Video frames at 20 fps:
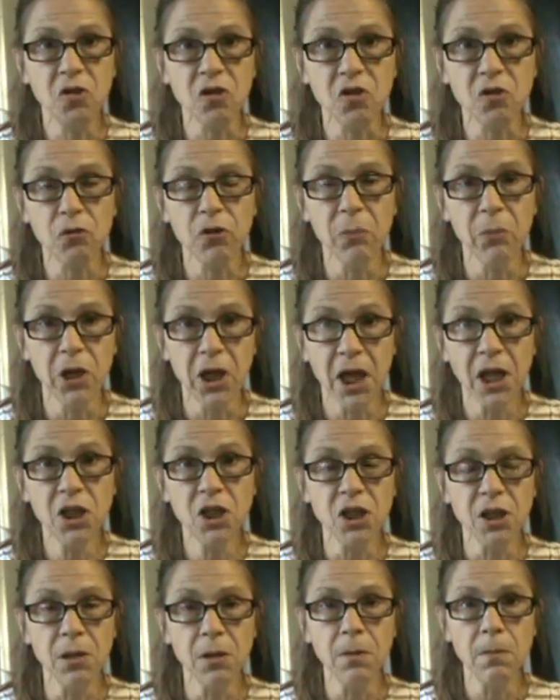is
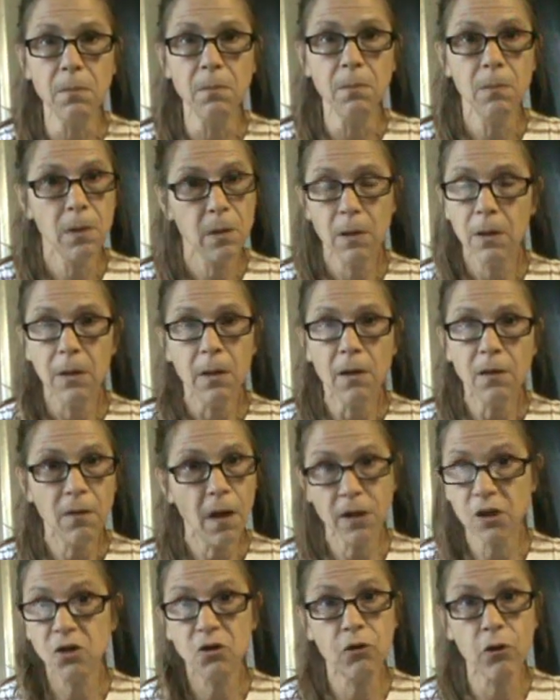discrimination.
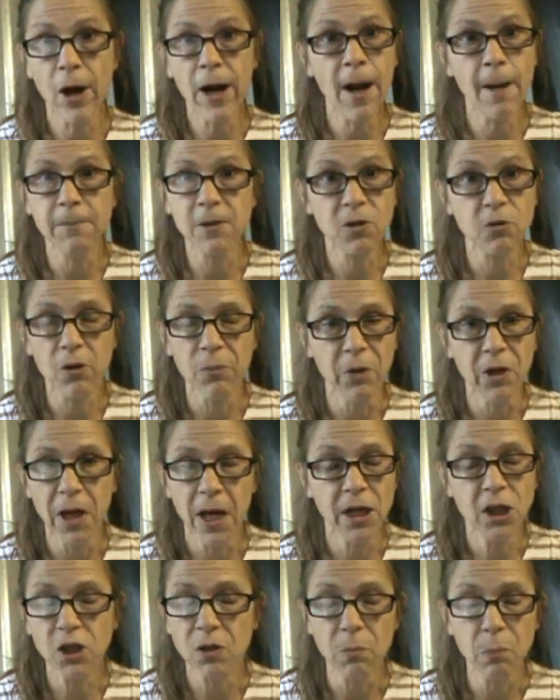Straight up
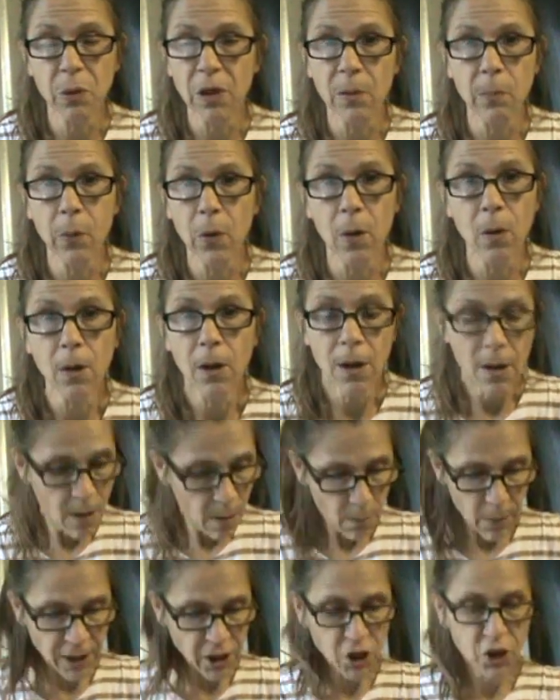discrimination, people.
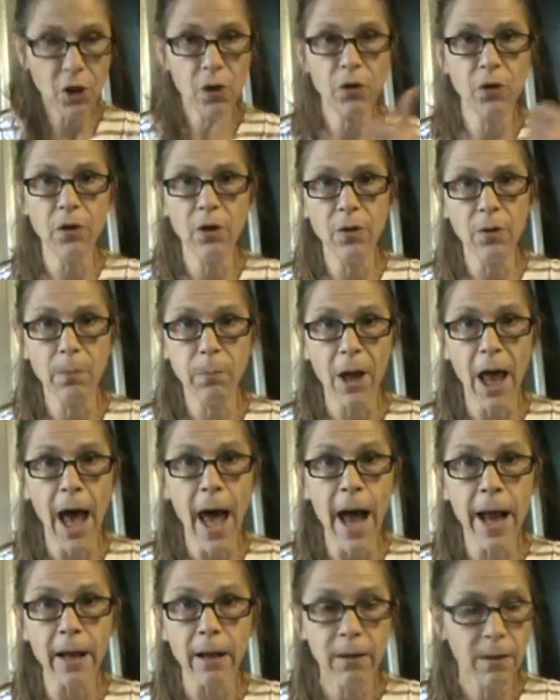My children are
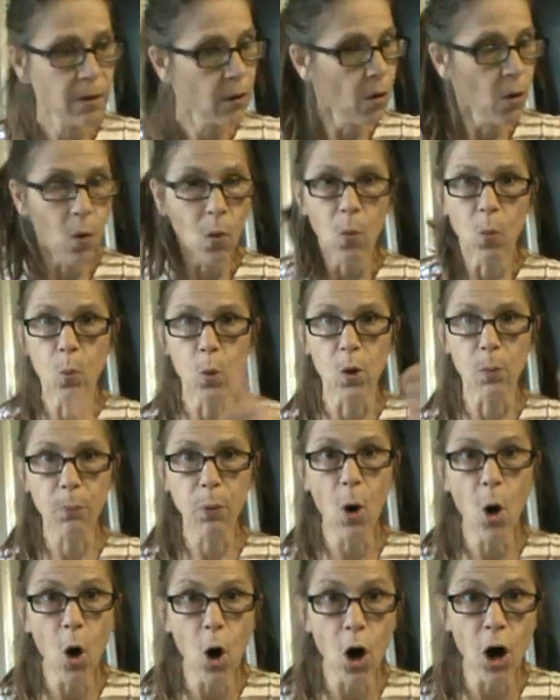black. We're
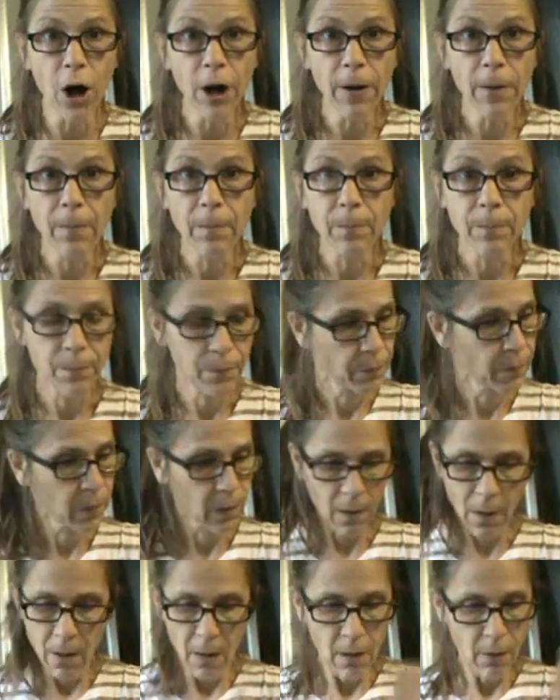poor,
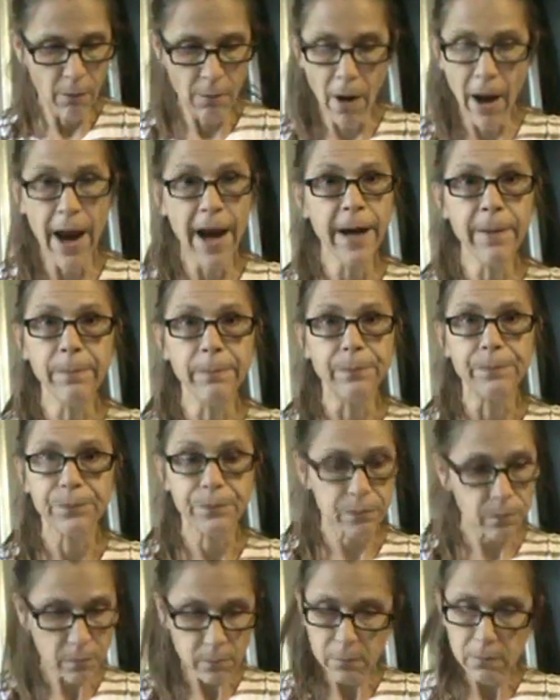right?
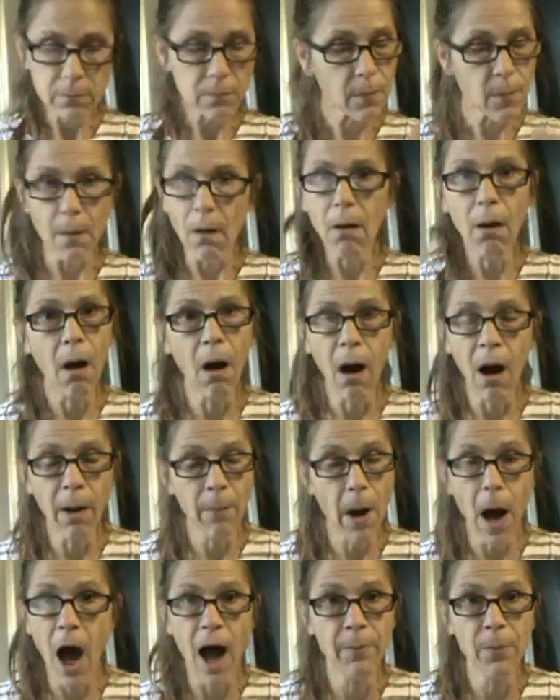
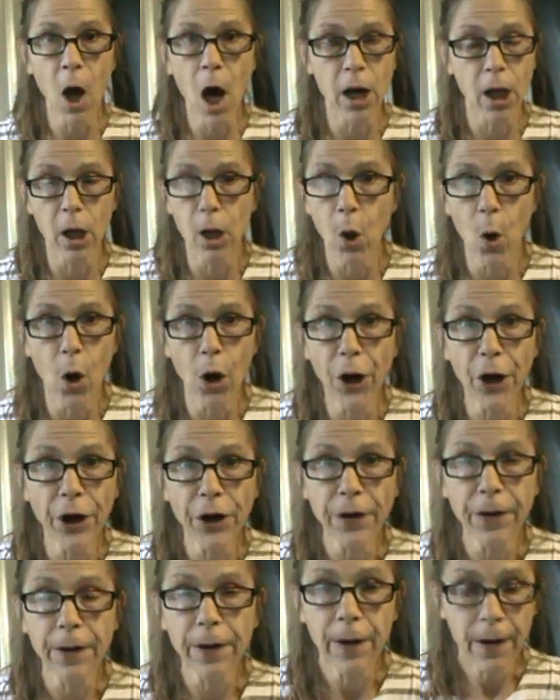I'm not a
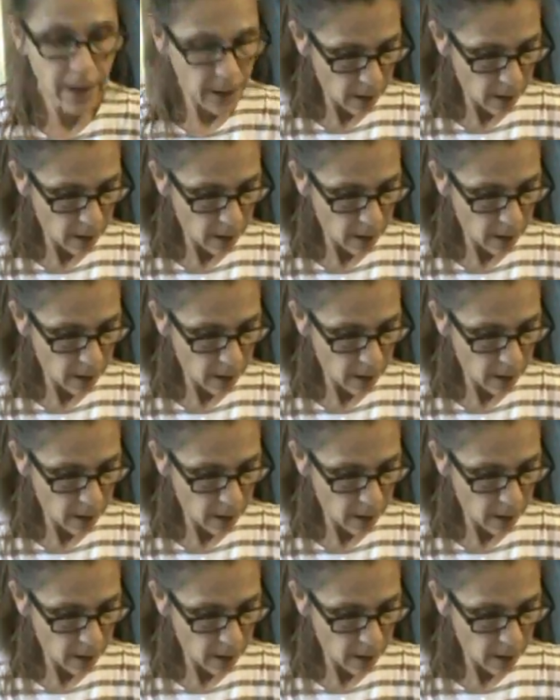lawyer.